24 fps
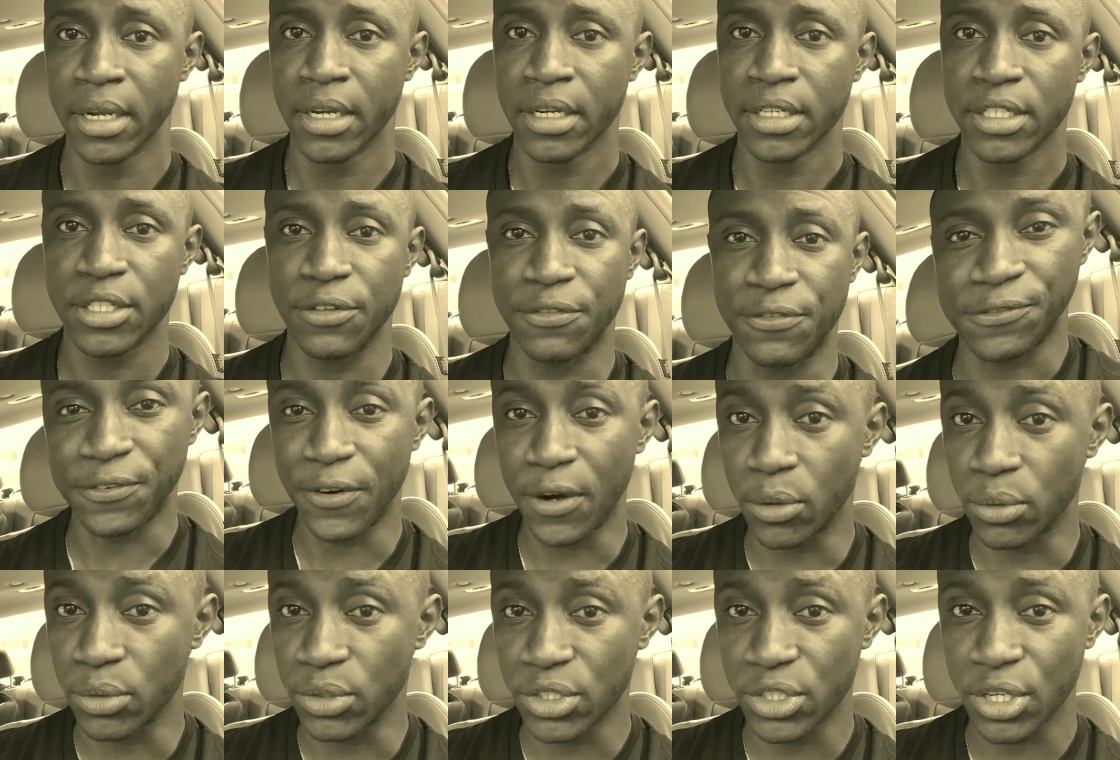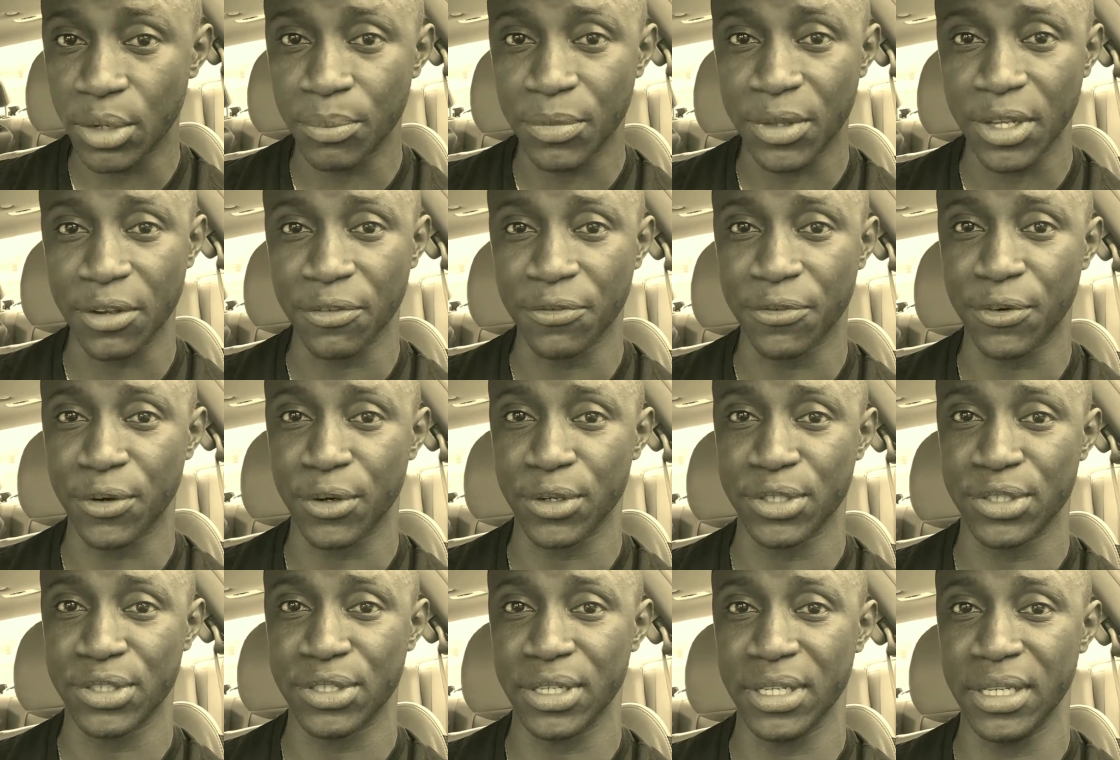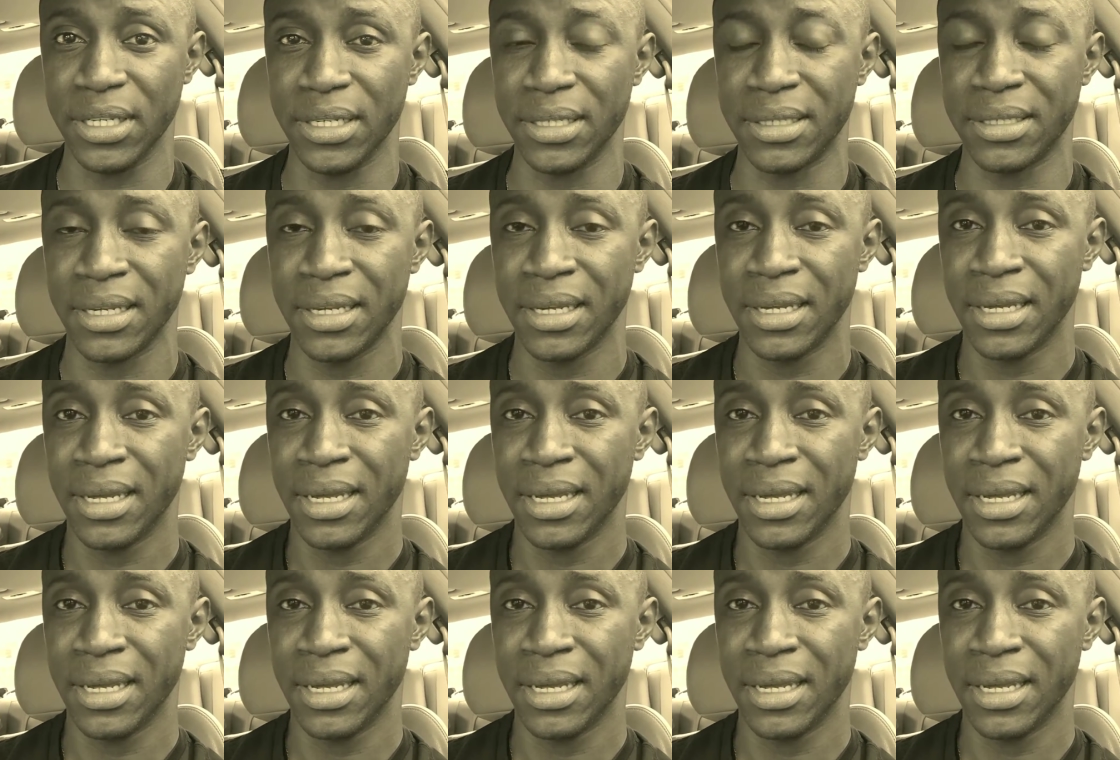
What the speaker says: she found something for us to eat.